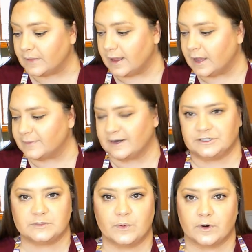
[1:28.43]
and I
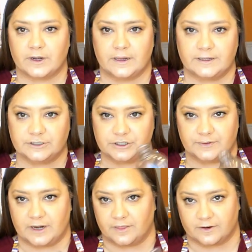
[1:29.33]
just poured it into
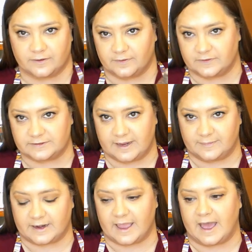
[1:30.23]
another of the
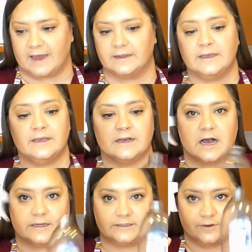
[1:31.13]
same that I had.
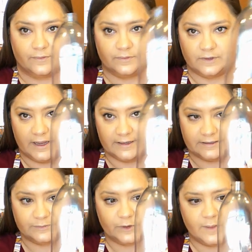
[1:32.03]
So
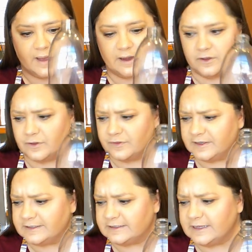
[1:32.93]
spray bottle.
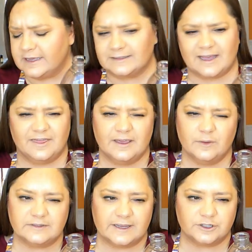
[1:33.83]
This is, I think it
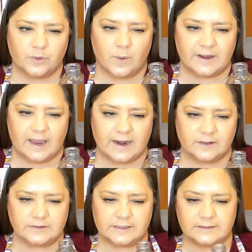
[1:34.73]
was like 28
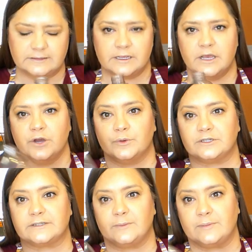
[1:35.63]
ounces, which
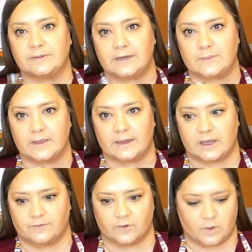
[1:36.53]
is going to be plenty big
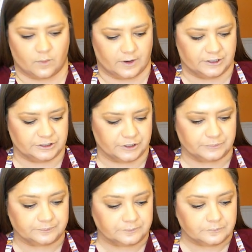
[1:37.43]
enough for what we're going to do.
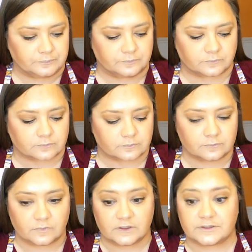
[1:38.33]

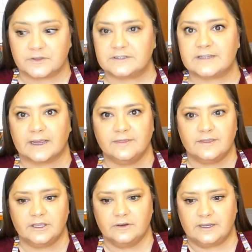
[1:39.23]
So the second
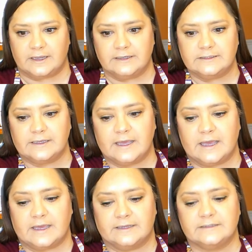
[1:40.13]
thing you need
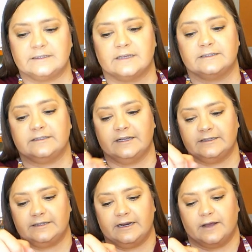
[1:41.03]
is a
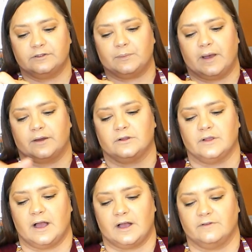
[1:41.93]
16-ounce
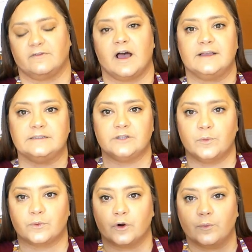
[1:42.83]
bottle of
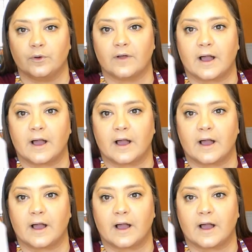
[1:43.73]
isopropyl